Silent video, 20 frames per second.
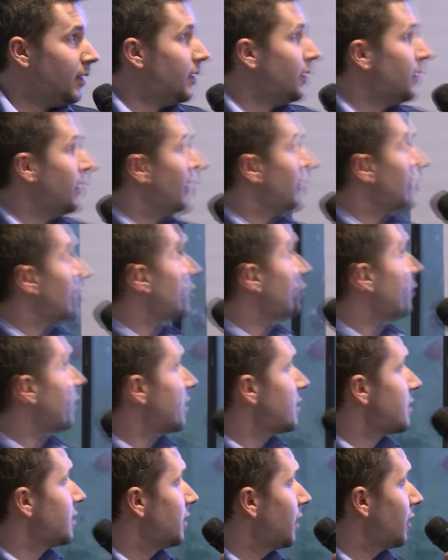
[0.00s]
Another thing
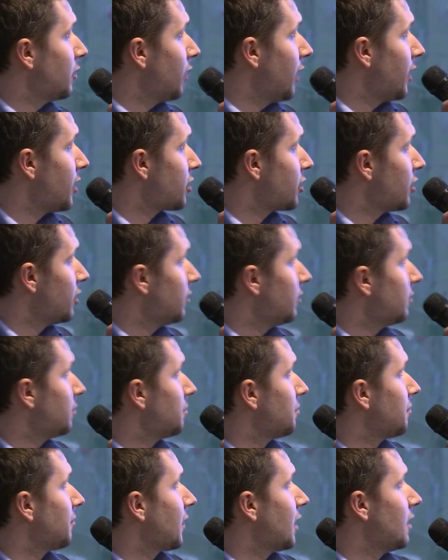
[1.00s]
is integration.
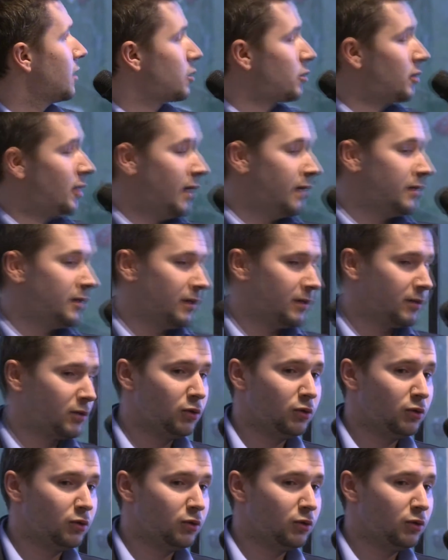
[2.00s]
It's related